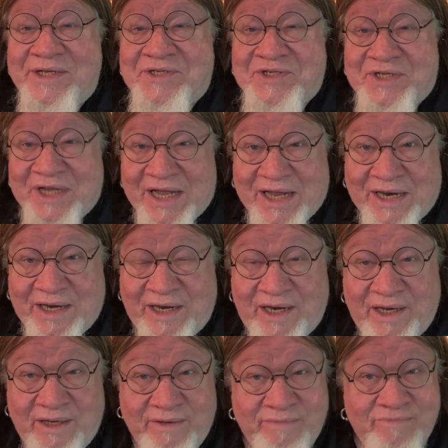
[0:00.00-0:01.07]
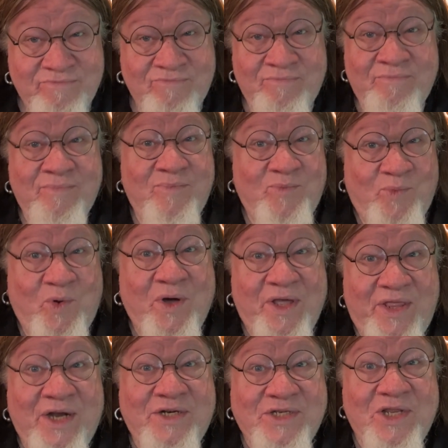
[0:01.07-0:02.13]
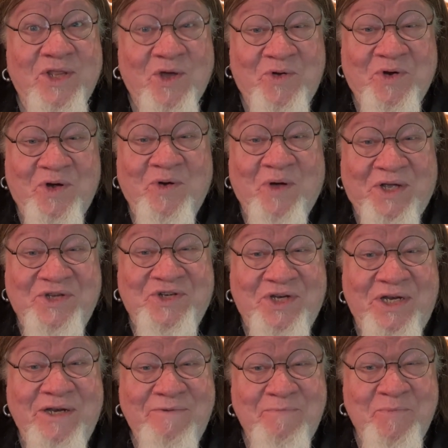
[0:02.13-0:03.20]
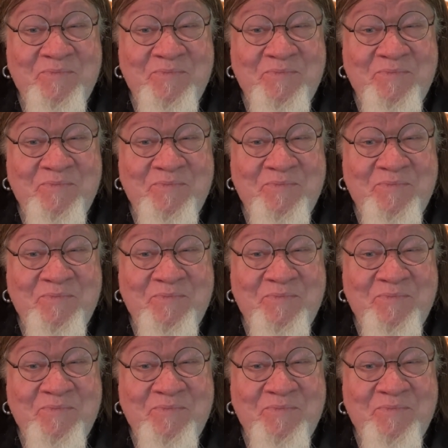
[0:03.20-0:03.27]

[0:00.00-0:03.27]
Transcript: sin? Boy, there's a loaded question.